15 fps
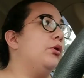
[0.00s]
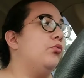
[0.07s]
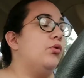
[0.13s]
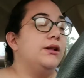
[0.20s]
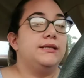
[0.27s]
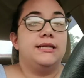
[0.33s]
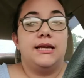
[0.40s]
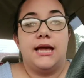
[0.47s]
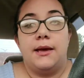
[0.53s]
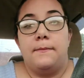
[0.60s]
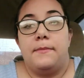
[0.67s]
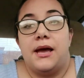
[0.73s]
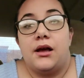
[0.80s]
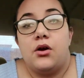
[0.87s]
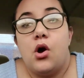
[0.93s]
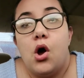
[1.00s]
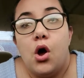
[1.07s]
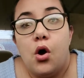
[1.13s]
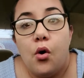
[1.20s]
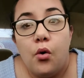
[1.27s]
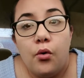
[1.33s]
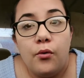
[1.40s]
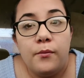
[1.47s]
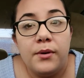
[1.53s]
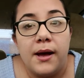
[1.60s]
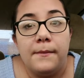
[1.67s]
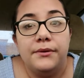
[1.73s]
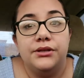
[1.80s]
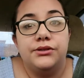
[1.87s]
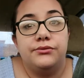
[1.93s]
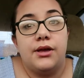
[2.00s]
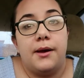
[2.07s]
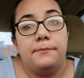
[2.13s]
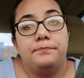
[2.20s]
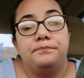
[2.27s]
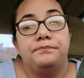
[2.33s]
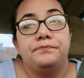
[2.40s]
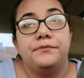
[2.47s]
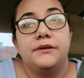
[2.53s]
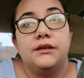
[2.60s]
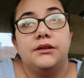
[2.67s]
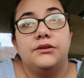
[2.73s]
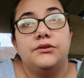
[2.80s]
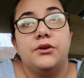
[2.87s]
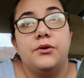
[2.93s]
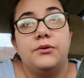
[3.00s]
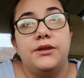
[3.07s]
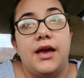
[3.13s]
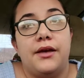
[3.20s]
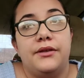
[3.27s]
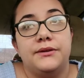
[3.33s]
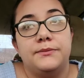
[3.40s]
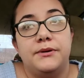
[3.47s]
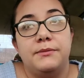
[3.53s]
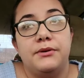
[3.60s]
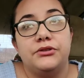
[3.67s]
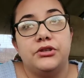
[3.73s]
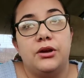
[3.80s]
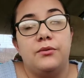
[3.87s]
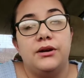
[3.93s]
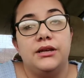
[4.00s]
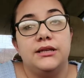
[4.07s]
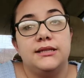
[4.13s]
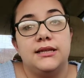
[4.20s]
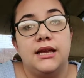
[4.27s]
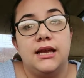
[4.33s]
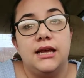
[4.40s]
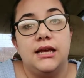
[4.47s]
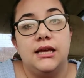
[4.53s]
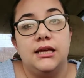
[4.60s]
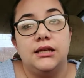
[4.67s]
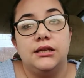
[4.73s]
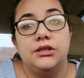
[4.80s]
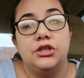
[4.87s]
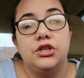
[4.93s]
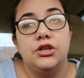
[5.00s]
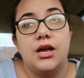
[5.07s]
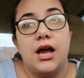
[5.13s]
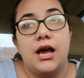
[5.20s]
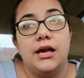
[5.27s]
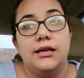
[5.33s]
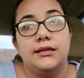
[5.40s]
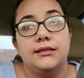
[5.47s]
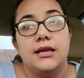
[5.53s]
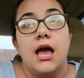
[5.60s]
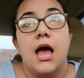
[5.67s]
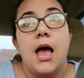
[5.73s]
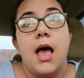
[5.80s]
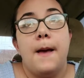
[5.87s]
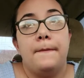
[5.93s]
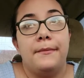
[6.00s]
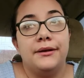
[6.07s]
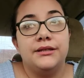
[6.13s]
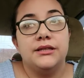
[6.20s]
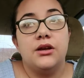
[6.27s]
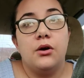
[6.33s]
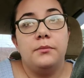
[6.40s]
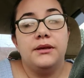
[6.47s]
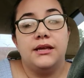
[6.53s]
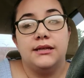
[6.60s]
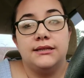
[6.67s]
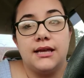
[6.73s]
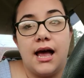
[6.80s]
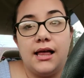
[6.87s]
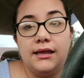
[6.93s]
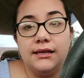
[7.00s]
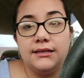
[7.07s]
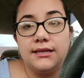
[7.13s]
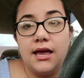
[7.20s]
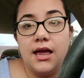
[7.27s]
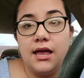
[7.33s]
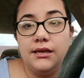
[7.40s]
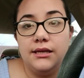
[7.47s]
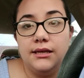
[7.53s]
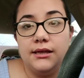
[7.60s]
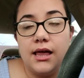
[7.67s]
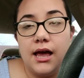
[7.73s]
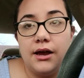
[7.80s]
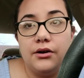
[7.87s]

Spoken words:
Once I get back home, I'm going to do that. So yeah, that's pretty much all I wanted to say to you guys. I'm about to go because Alex and Eli